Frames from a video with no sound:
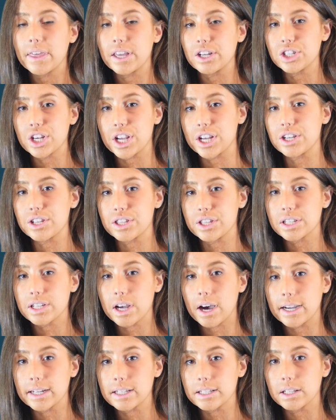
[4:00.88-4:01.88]
They changed the
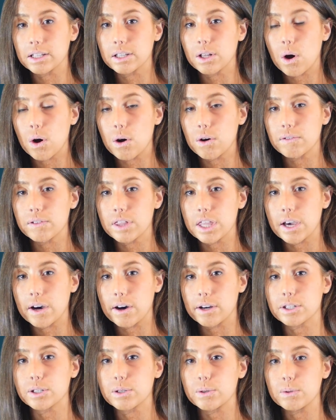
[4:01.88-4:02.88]
title of the
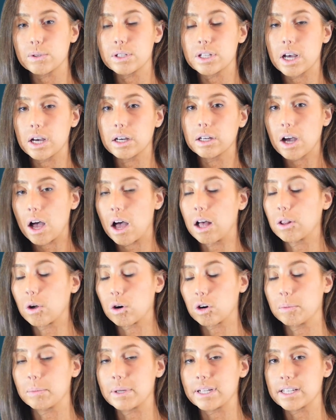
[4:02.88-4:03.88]
article to "Girl
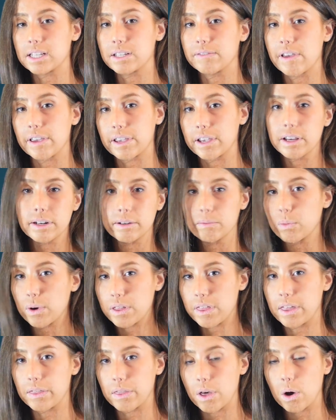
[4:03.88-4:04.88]
Horribly Disfigured"
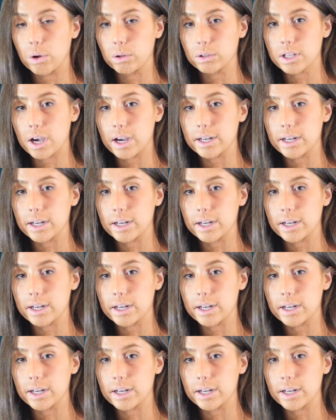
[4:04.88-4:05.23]
within the whole